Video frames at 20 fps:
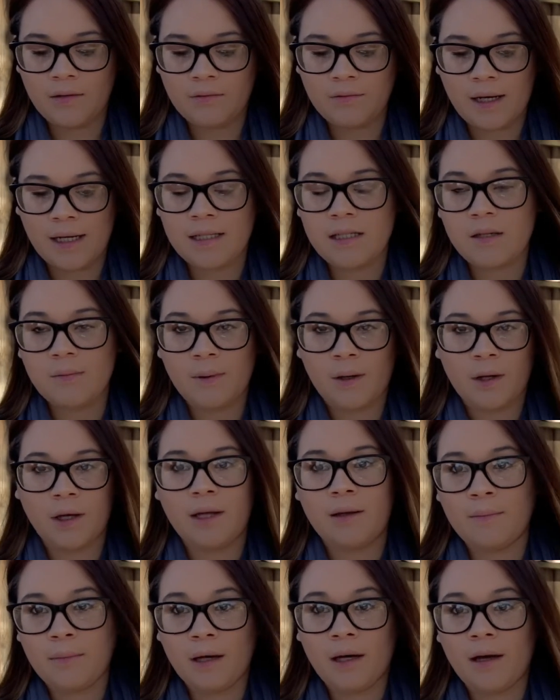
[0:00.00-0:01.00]
writes about
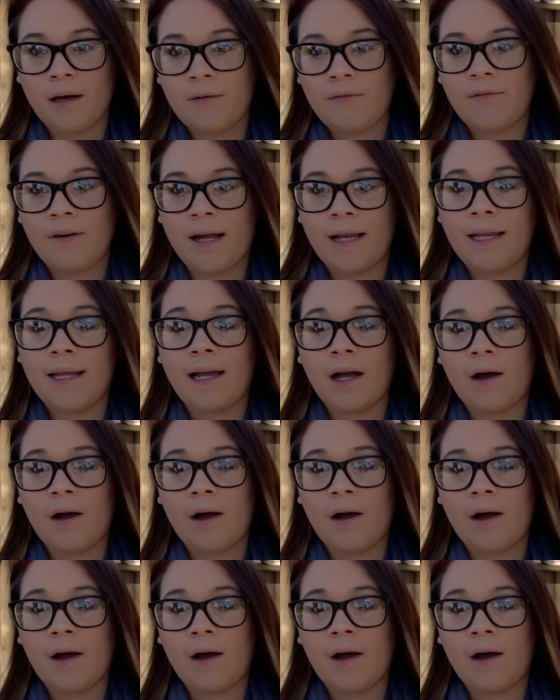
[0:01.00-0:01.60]
Emma finding